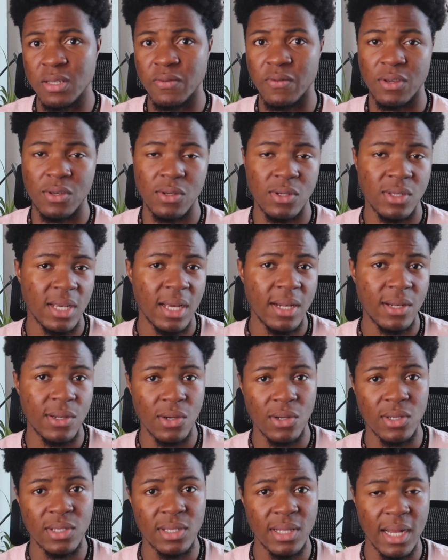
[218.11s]
if a user
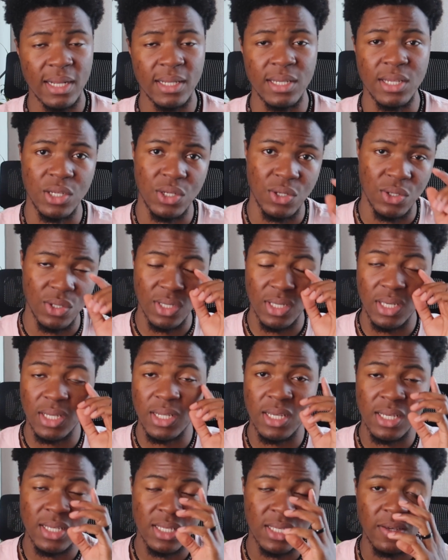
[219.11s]
does that they should see
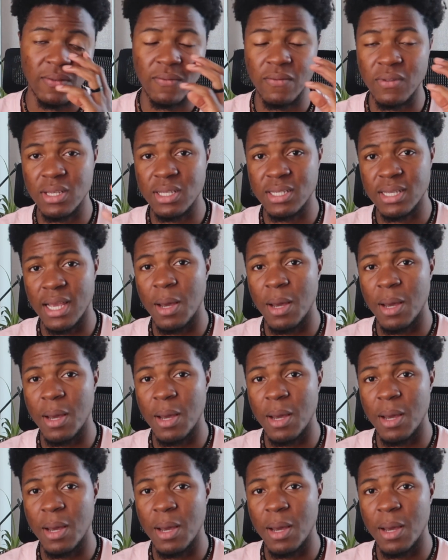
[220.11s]
this if this